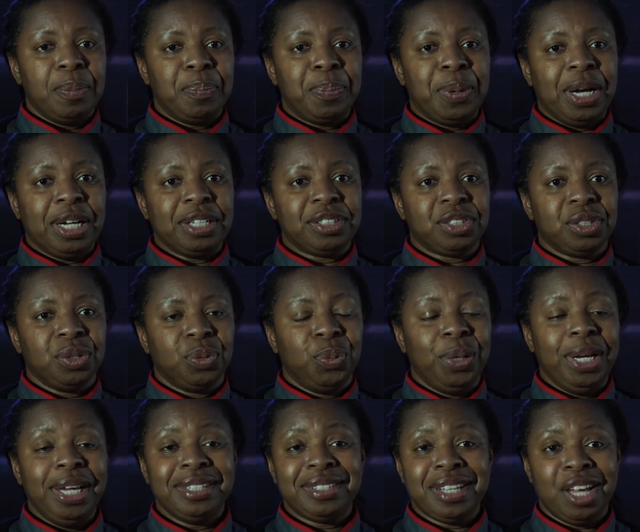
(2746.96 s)
But
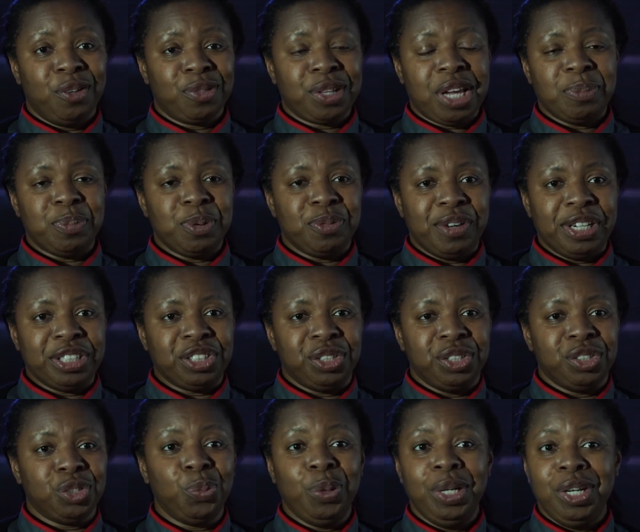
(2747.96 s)
we as healthcare
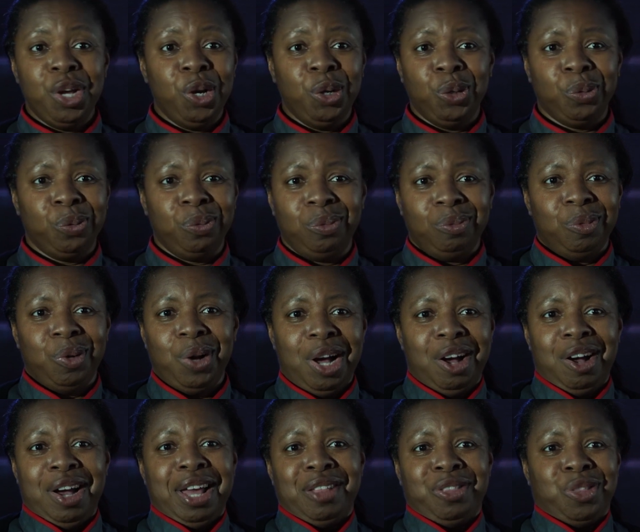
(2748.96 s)
professionals, we know what
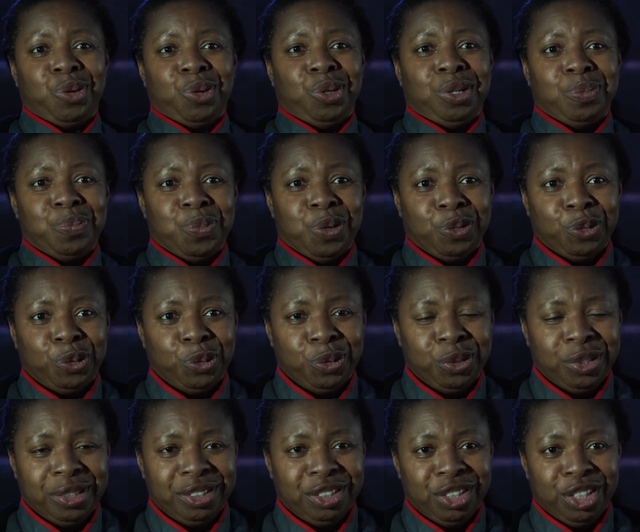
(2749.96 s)
ethical and moral
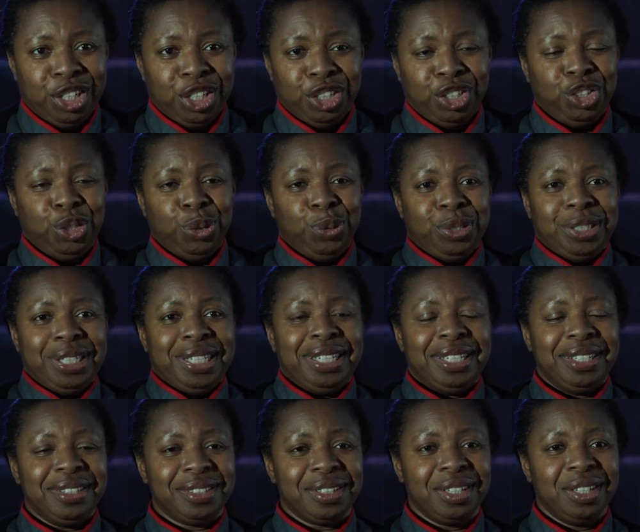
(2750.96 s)
uh, duty
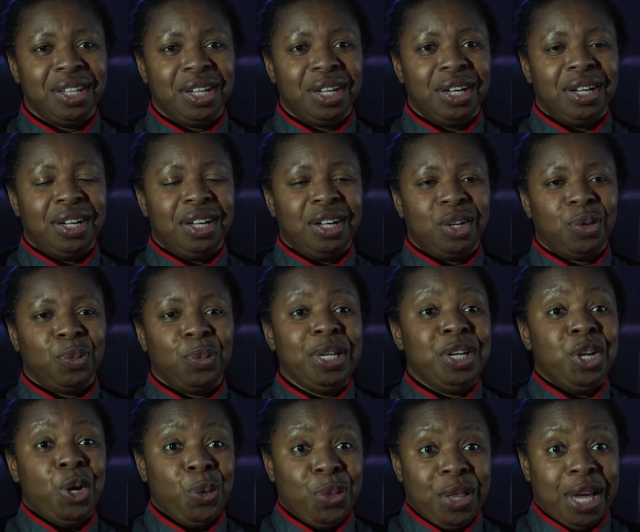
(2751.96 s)
is. We
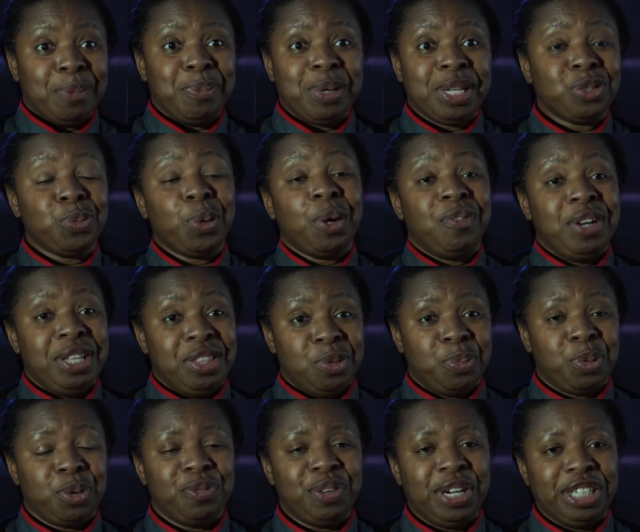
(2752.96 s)
know that because we're in the
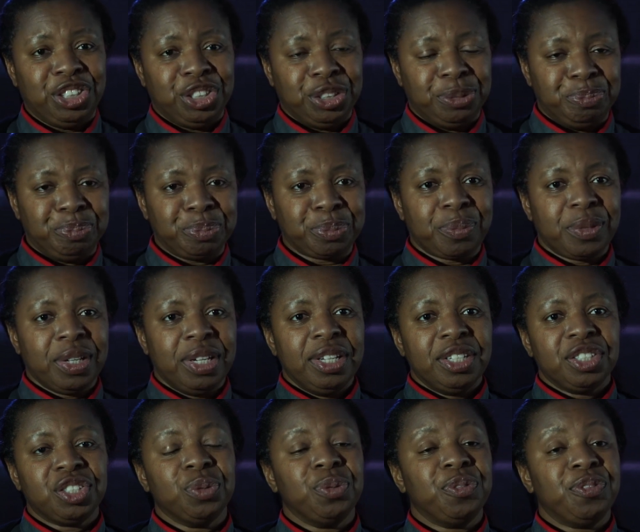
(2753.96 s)
profession.
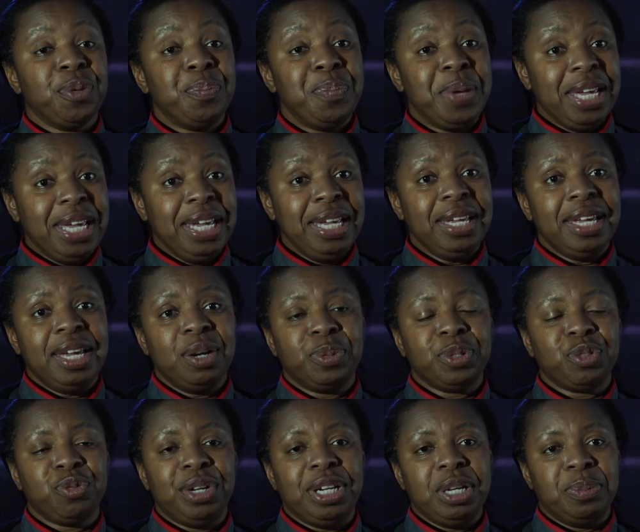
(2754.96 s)
So for me, it
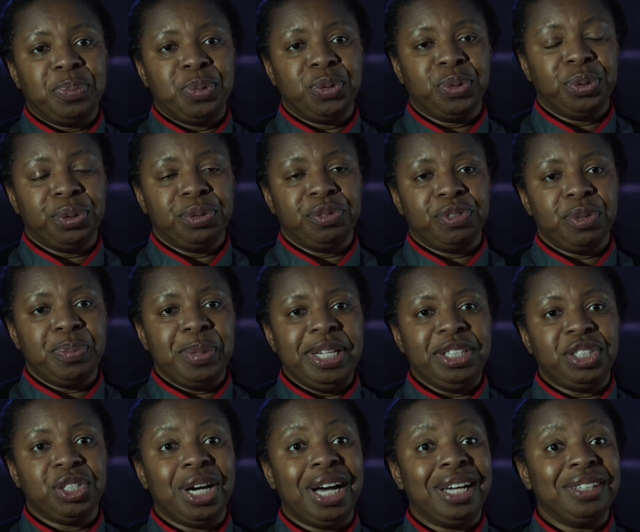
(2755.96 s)
was really important for me
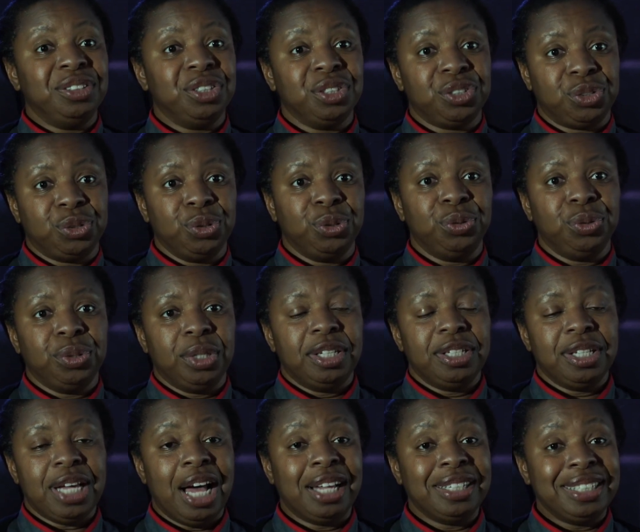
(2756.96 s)
to understood
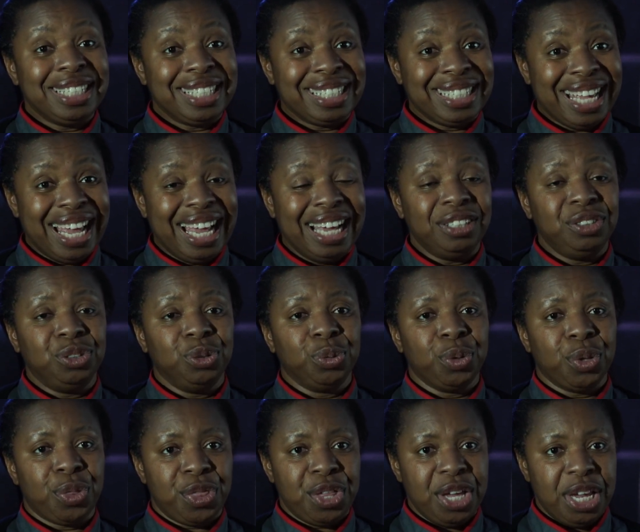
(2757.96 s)
understand all
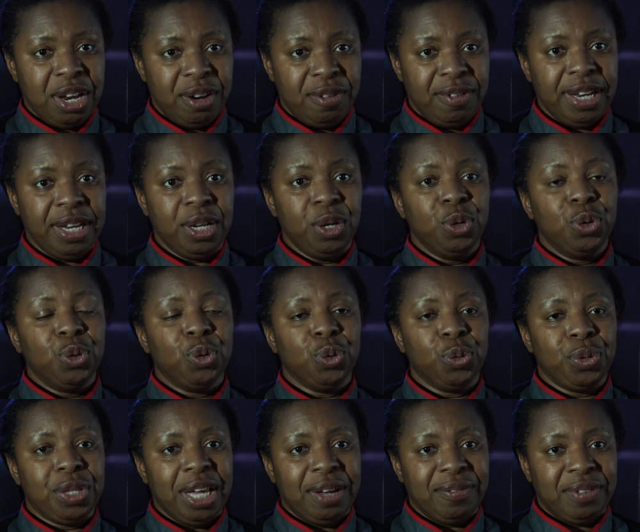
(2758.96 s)
the theory,
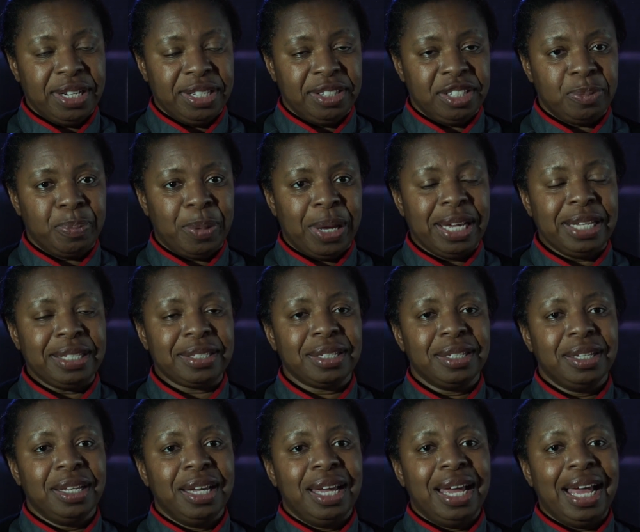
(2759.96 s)
all the evidence base,
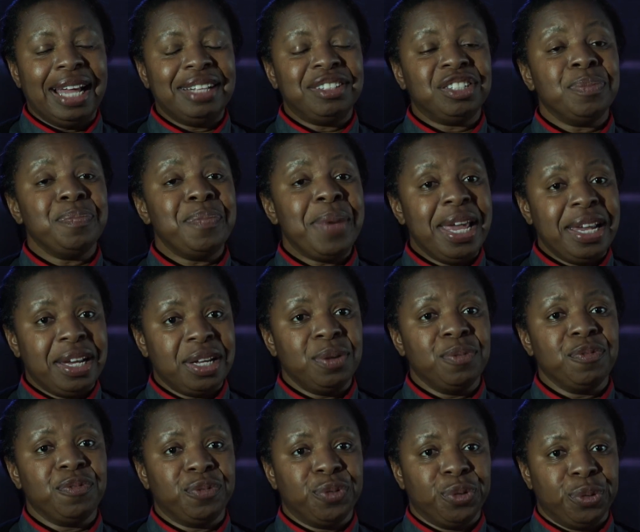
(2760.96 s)
and to make an
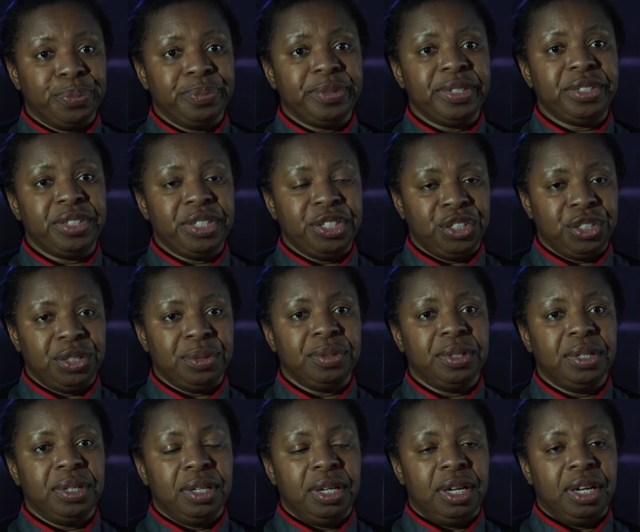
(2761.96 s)
informed
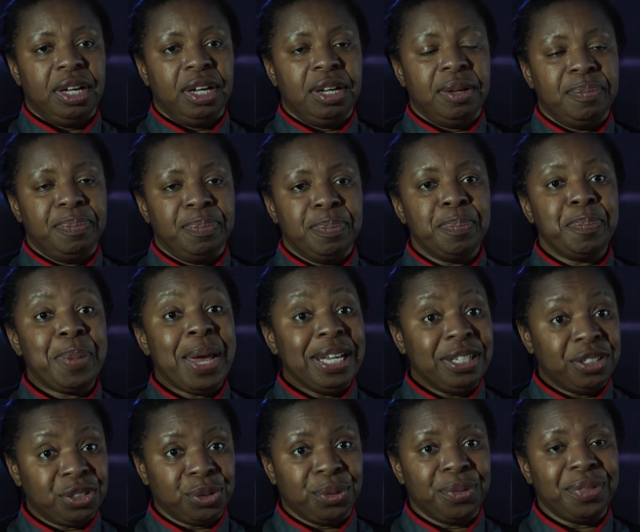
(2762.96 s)
decision um,
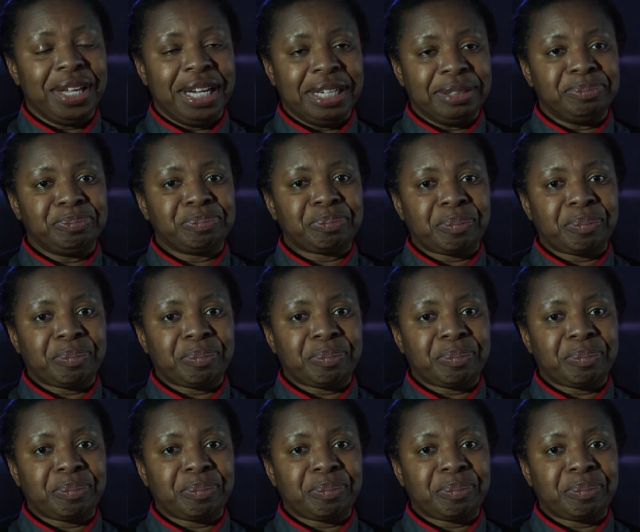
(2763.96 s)
based on that.